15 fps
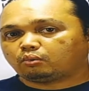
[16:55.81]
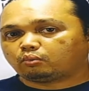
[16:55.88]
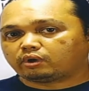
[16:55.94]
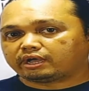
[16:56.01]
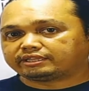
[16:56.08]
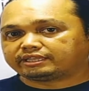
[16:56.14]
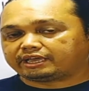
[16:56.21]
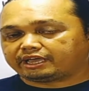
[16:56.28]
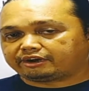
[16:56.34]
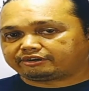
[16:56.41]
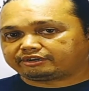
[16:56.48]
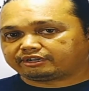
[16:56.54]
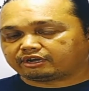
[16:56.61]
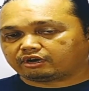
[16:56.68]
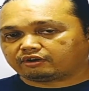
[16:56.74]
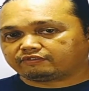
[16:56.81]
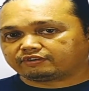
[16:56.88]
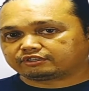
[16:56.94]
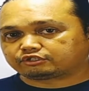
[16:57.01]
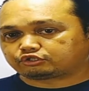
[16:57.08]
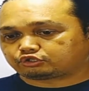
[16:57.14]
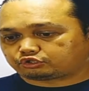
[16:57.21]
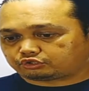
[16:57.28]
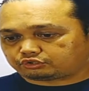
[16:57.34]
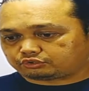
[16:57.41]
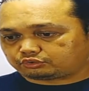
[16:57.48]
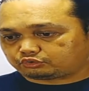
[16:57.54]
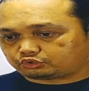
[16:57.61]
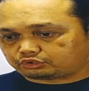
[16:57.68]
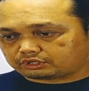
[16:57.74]
while the area of
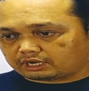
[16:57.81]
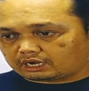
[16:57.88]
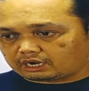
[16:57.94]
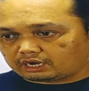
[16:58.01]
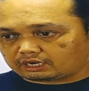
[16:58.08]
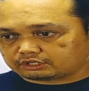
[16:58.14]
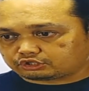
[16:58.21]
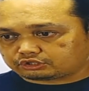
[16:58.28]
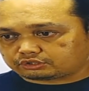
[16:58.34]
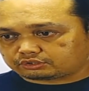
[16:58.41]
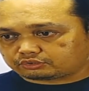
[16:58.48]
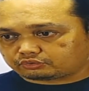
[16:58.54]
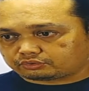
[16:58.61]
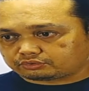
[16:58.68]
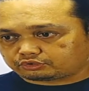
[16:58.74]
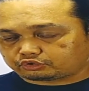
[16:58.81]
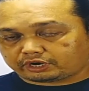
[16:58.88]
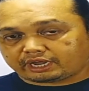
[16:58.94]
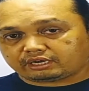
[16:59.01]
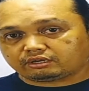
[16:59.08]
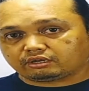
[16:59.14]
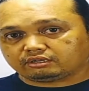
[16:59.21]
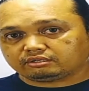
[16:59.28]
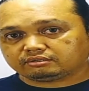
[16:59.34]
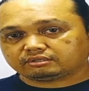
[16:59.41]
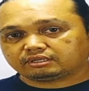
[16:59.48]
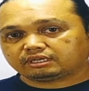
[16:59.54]
a triangle